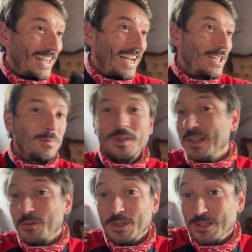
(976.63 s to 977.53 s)
and opening
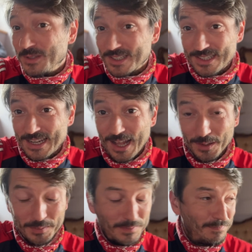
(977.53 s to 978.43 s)
the window doesn't
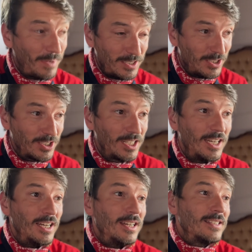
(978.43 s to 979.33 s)
help much.
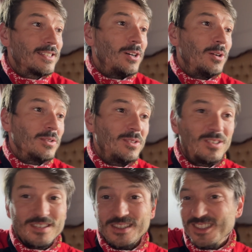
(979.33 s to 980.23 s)
So you
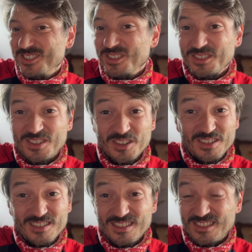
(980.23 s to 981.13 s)
just need to
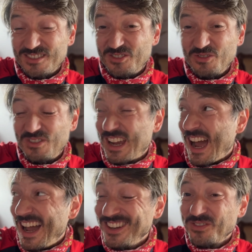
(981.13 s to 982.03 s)

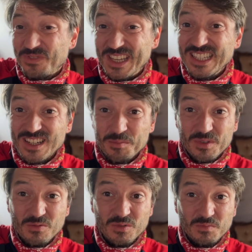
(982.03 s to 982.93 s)
kind of heat up
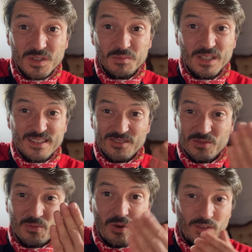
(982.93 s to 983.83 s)
the rooms a bit so the
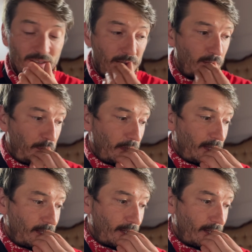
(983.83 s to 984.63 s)
walls get a bit